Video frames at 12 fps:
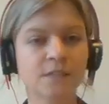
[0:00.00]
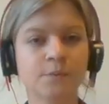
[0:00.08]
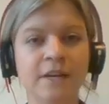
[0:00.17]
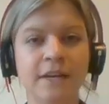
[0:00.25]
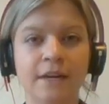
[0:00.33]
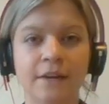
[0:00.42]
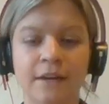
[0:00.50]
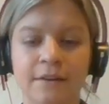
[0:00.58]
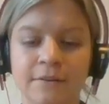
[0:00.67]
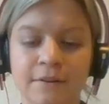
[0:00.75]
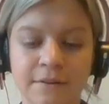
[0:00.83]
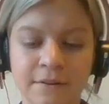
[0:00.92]
we
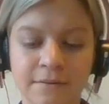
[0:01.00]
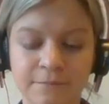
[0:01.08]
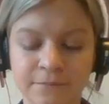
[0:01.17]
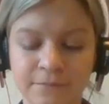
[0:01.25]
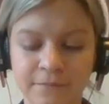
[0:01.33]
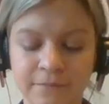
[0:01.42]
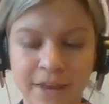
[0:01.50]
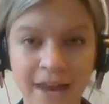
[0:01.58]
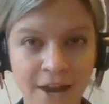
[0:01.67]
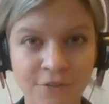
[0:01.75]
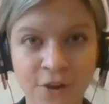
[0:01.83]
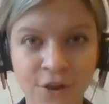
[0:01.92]

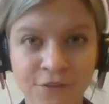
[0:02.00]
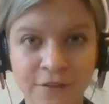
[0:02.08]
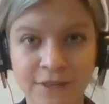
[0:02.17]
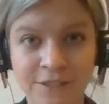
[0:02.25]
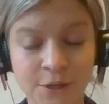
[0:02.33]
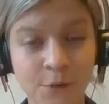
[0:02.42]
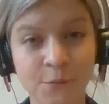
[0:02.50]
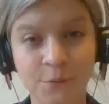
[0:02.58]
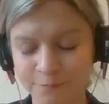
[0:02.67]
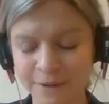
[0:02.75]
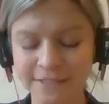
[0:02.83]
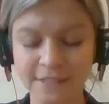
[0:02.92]
have and so
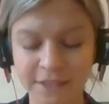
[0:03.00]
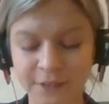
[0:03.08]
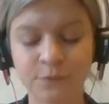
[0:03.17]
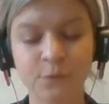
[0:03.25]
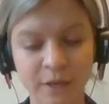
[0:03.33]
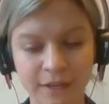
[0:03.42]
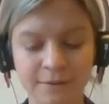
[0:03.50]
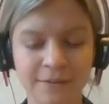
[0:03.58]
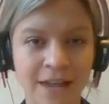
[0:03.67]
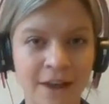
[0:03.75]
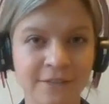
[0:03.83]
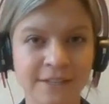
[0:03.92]
basically we
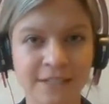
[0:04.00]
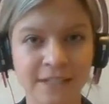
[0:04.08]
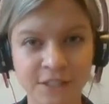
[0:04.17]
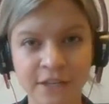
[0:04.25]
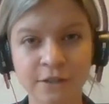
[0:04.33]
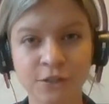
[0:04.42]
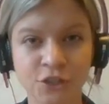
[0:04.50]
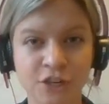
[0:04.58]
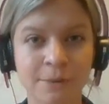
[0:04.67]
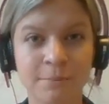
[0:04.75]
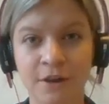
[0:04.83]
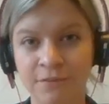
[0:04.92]
have this continuous
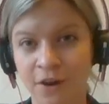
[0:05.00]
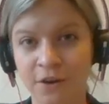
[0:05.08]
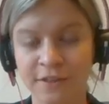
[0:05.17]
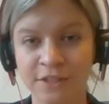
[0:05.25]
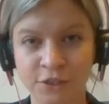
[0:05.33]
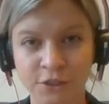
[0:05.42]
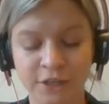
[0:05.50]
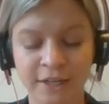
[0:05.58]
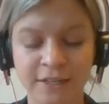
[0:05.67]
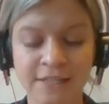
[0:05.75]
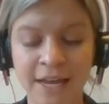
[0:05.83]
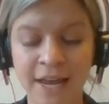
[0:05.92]
stream of all these
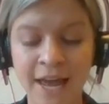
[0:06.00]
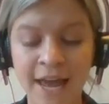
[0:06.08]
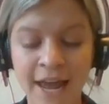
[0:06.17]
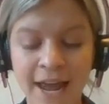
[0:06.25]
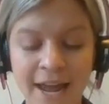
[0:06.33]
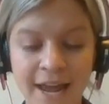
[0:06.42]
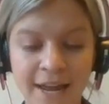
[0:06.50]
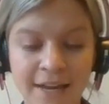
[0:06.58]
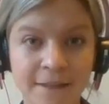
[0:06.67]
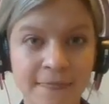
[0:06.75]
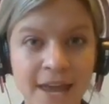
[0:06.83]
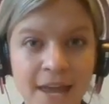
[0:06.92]
nutrients,
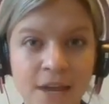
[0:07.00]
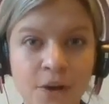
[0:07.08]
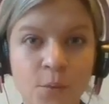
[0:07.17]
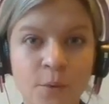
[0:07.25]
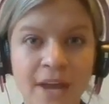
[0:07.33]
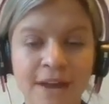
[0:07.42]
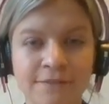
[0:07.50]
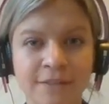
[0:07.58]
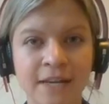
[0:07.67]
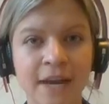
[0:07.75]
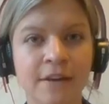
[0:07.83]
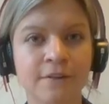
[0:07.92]
and then we have
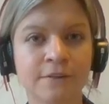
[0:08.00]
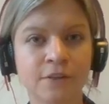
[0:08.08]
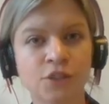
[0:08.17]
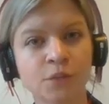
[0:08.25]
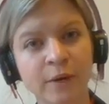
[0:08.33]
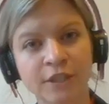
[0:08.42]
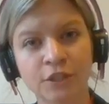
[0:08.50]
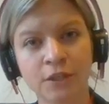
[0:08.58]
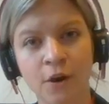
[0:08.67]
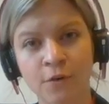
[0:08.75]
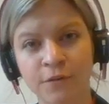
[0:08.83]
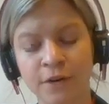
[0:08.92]
to kind of switch
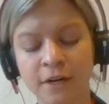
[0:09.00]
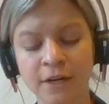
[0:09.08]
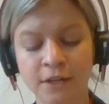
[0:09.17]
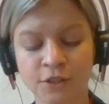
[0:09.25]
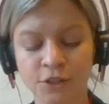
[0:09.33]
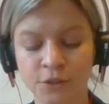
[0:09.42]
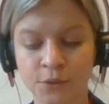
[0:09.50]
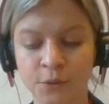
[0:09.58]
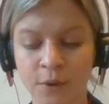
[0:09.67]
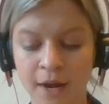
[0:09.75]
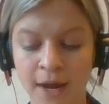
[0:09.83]
over to